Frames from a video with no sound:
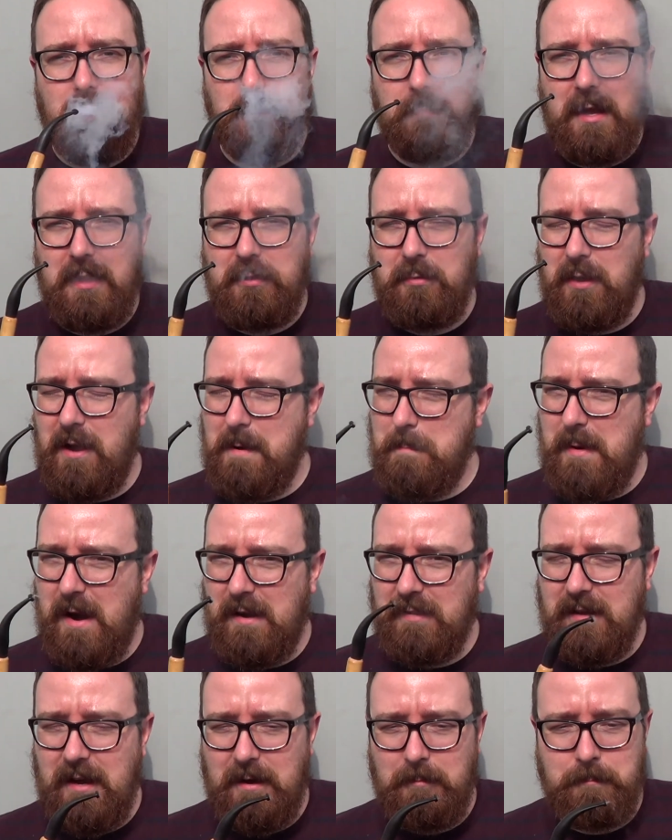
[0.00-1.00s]
Yeah, anyway, I'm
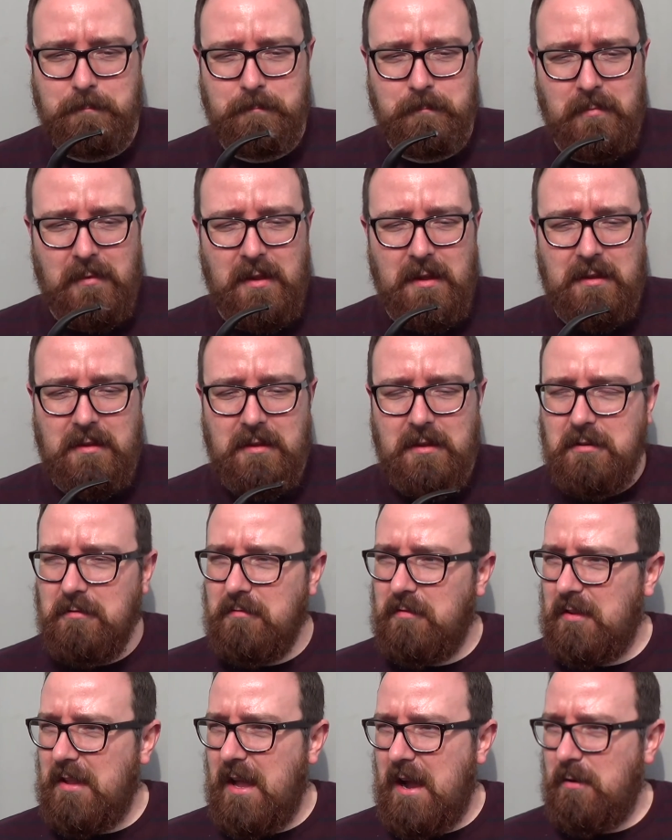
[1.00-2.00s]
back now.
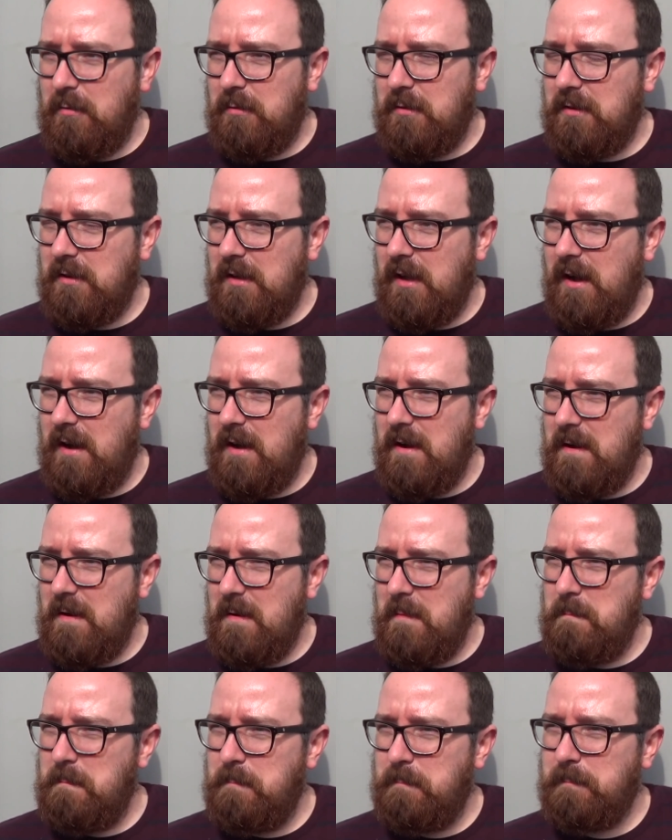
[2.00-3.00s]
For now,
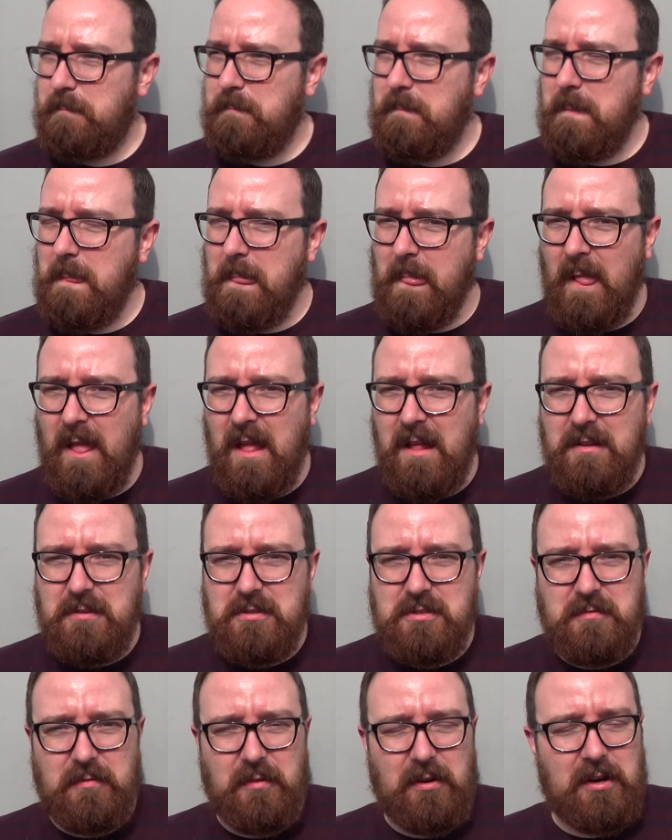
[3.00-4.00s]
um,
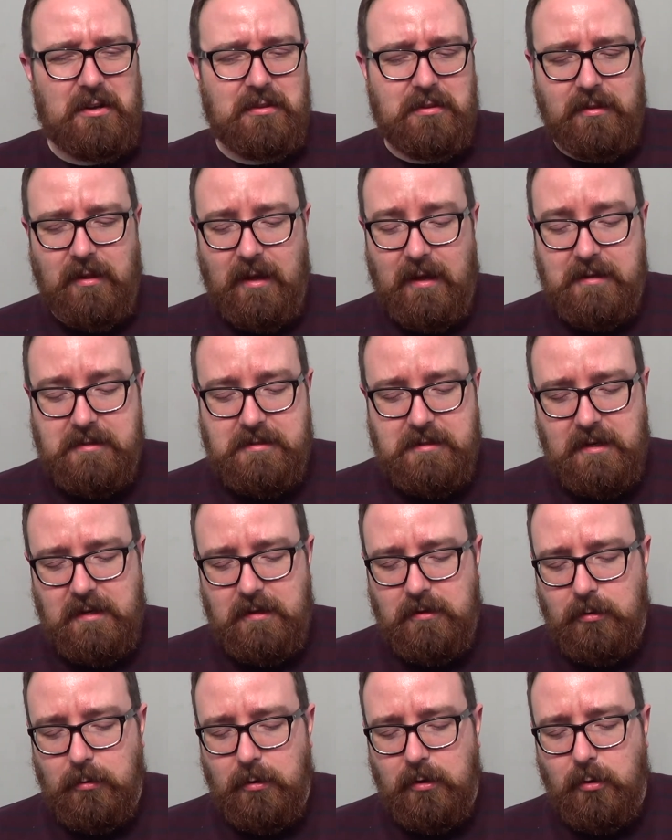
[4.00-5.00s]
so I'd, like I
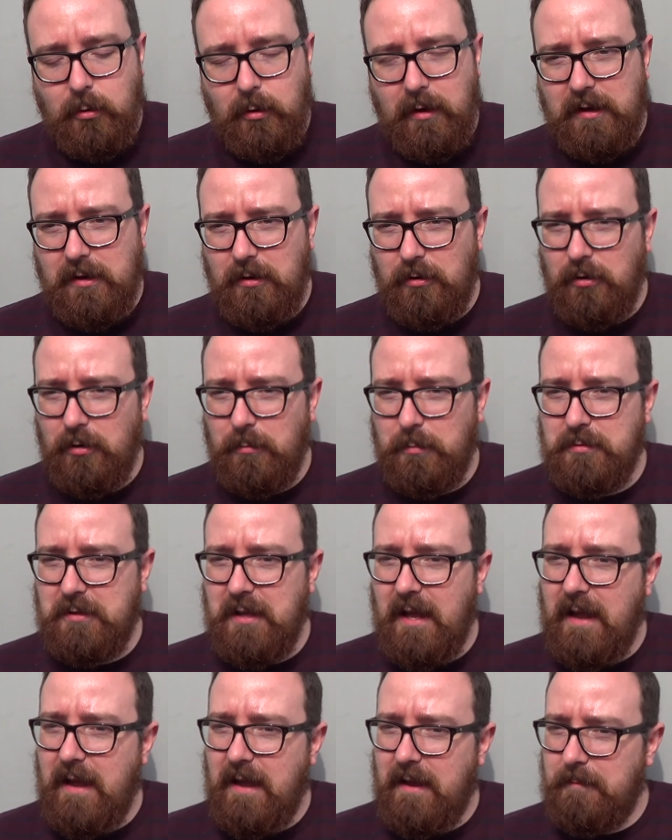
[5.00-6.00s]
said, do a quick
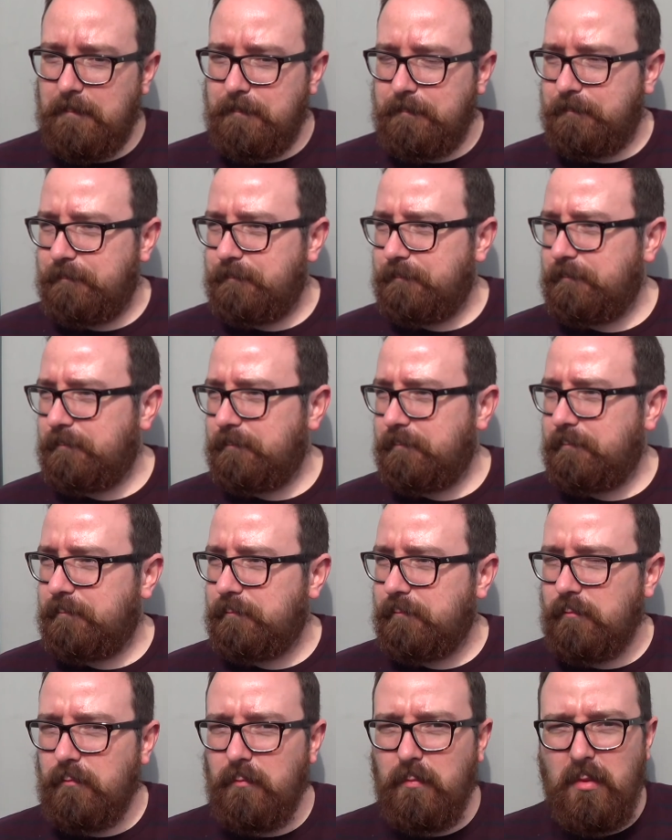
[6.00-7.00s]
update.
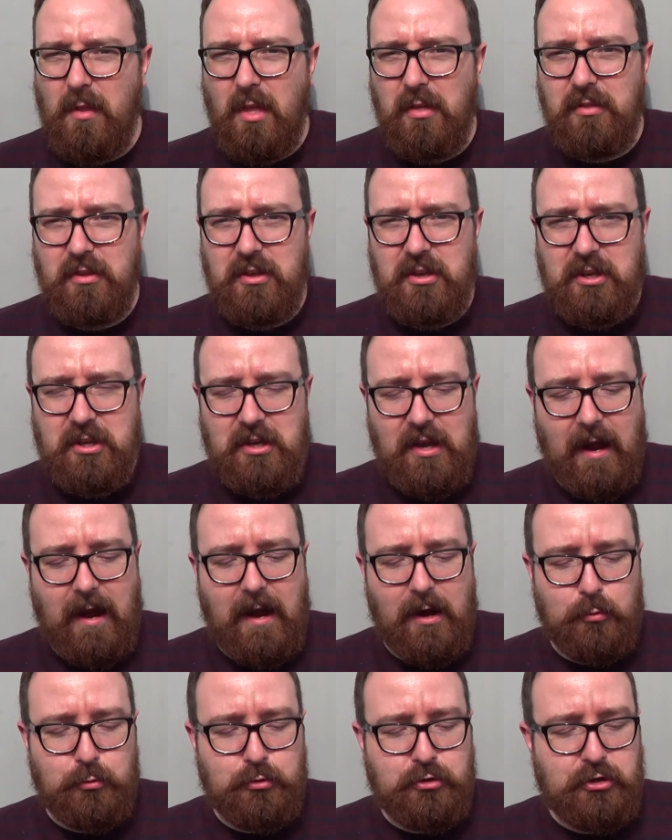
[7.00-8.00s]
The
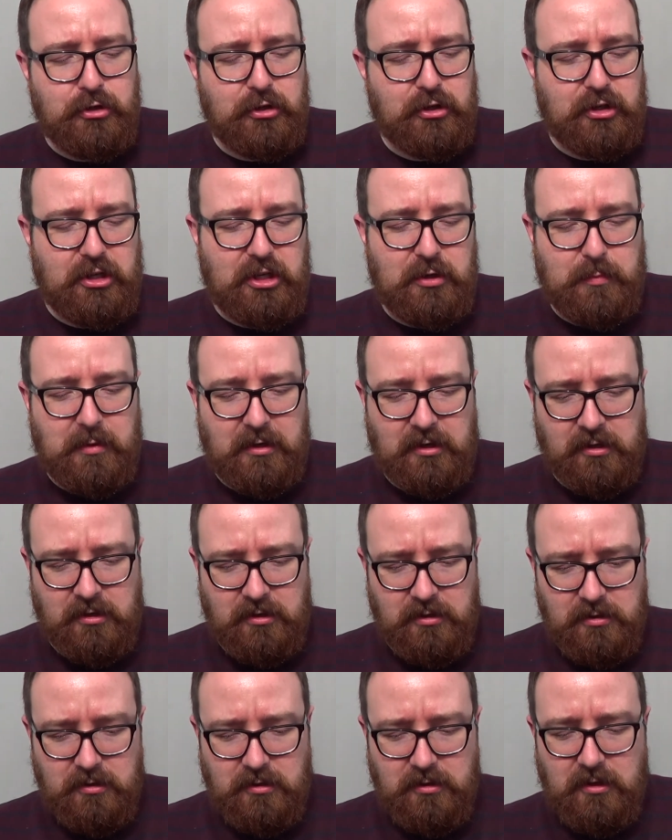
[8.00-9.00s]
housekeeping
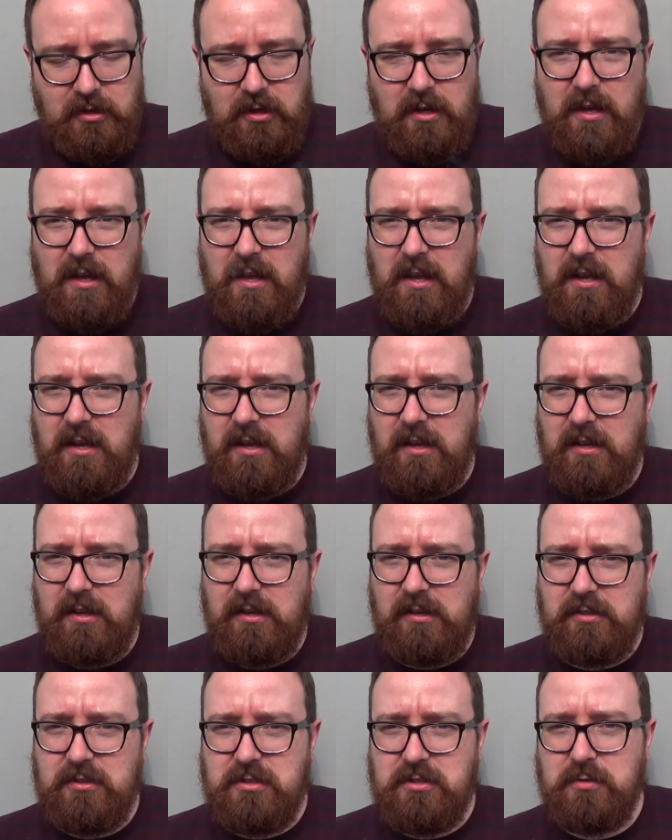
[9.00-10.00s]

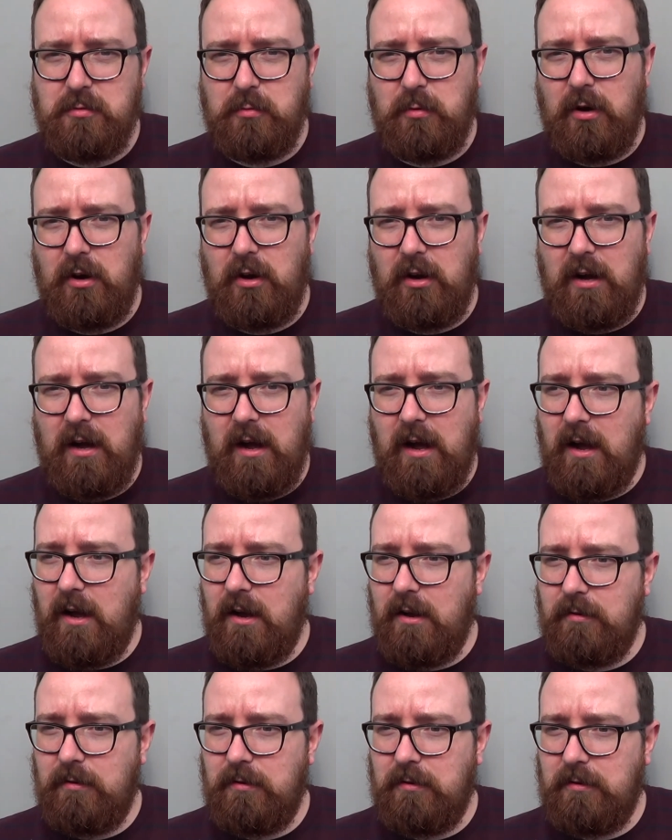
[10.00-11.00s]
is what
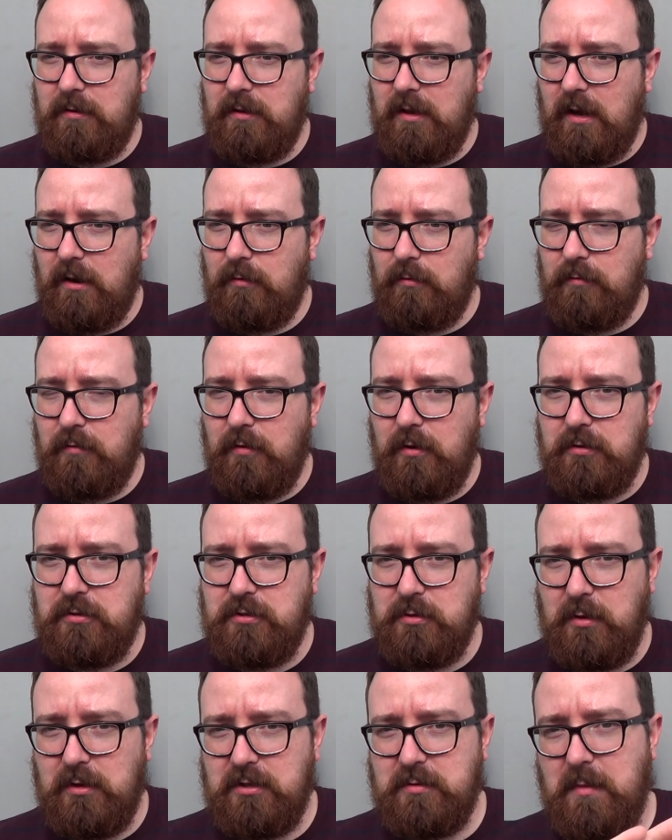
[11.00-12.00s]
I now refer
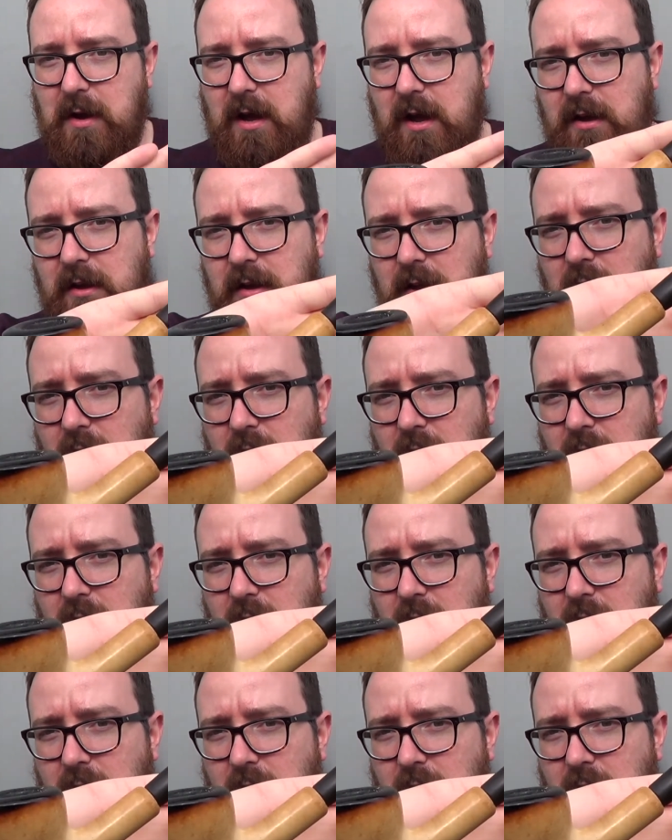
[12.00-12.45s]
to as my